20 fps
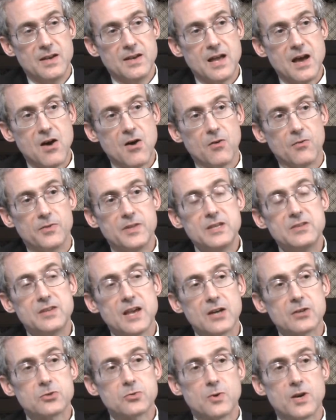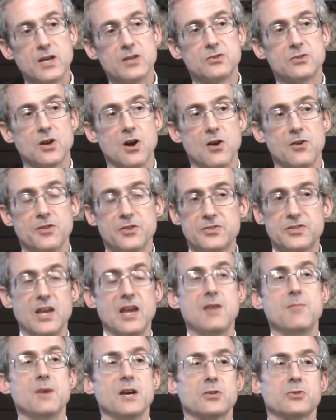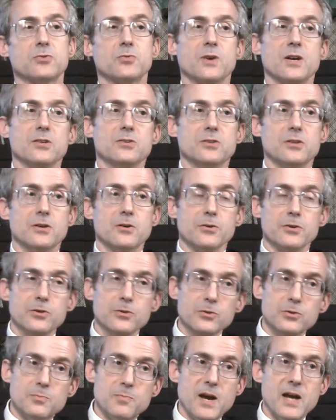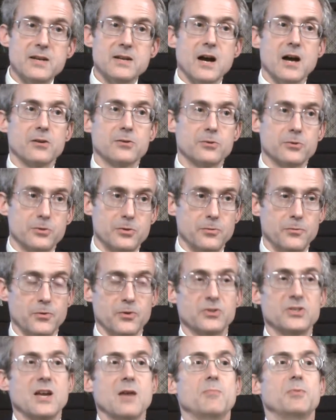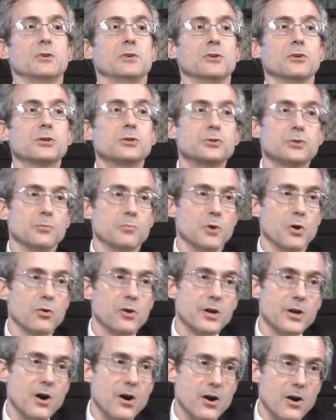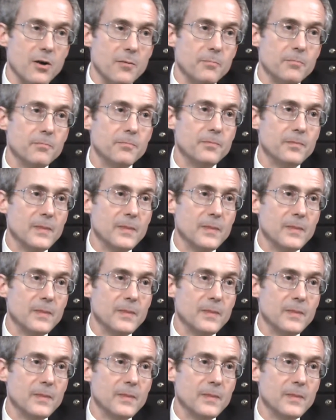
Now, these X-rays are the same X-rays that are used by a doctor to, for example, look at your broken arm.